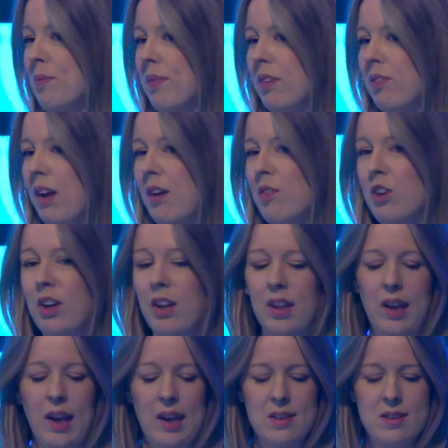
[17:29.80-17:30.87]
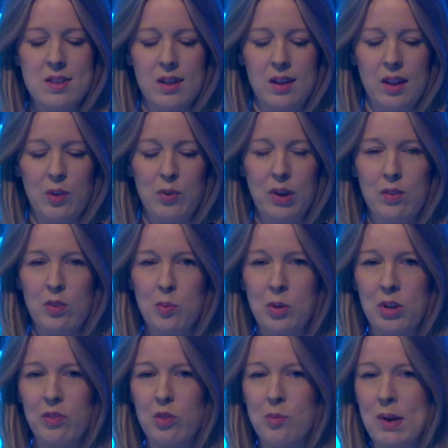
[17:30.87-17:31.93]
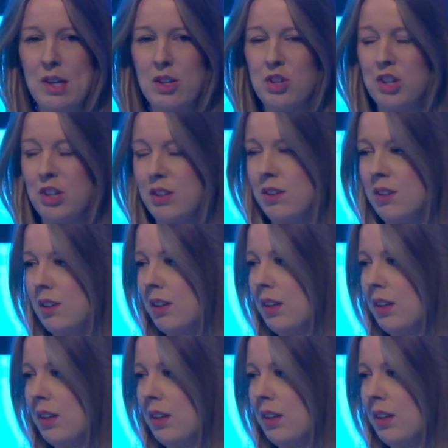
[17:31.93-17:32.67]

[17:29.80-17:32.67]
if you have a look at the case study, that will give you more information.